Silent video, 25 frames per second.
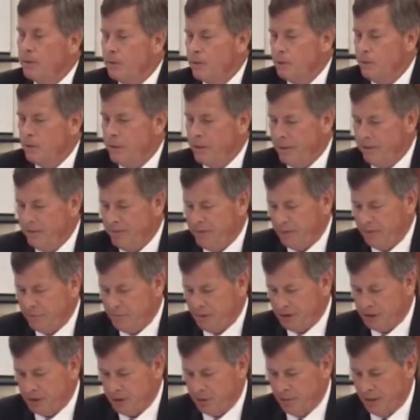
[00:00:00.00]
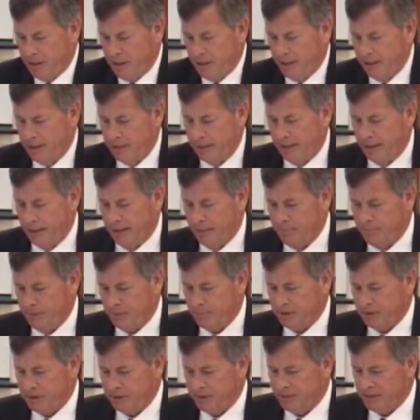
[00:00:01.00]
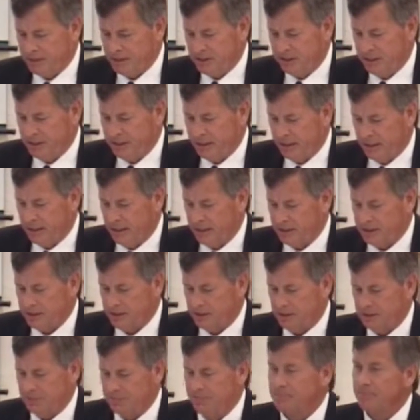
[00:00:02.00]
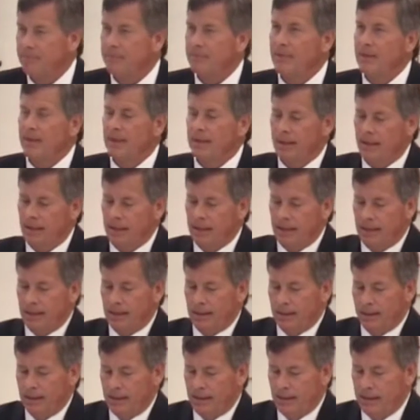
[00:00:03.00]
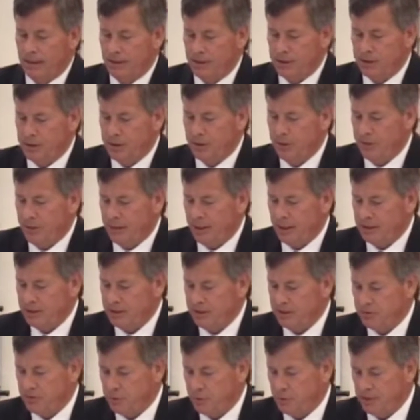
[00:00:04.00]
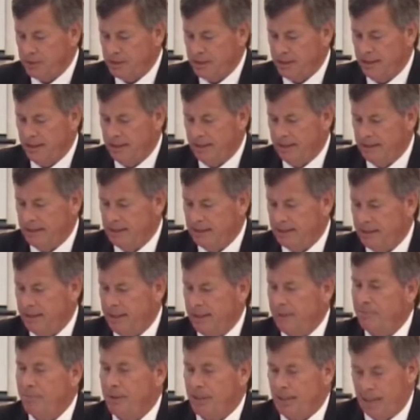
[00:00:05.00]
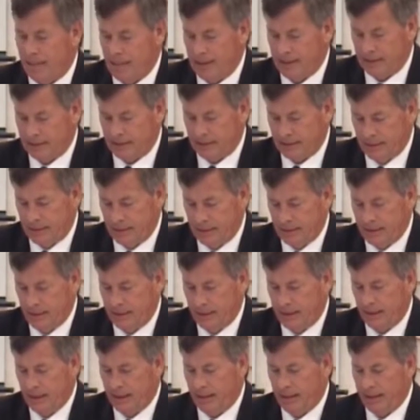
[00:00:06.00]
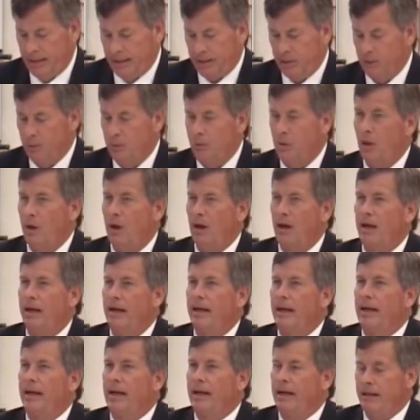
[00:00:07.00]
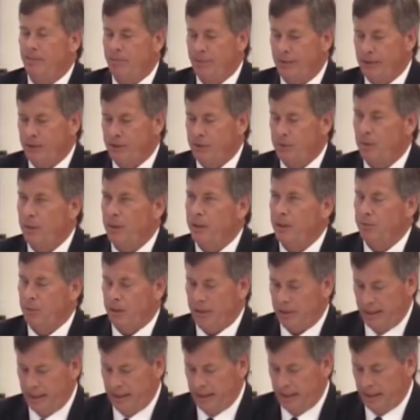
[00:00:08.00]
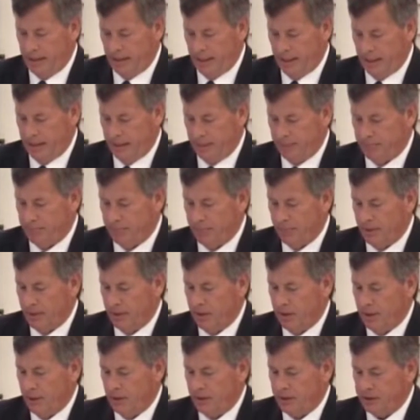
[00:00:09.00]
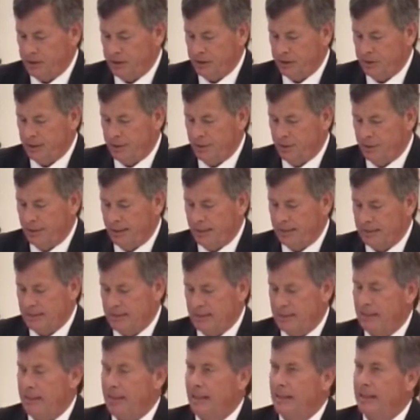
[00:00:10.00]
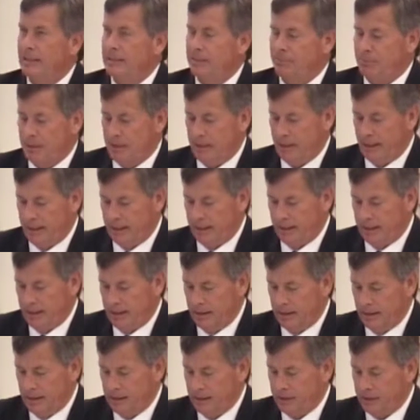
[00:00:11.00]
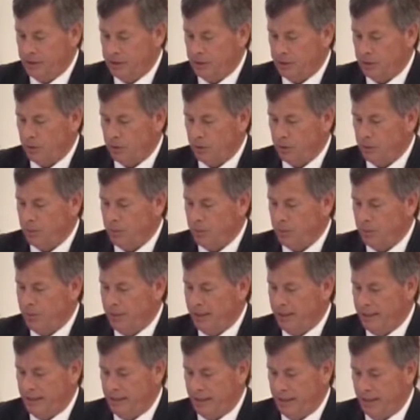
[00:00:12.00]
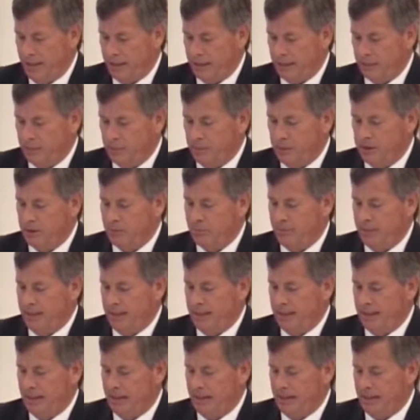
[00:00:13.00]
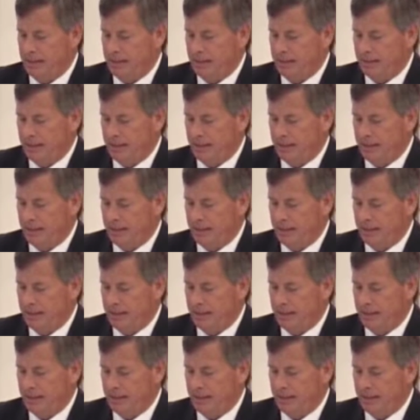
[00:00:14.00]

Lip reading: Good evening, Mr. Mayor and members of the City Council. In 2014, the state passed a new law, AB 2188, also known as the Expedited Solar Permitting Act, which mandates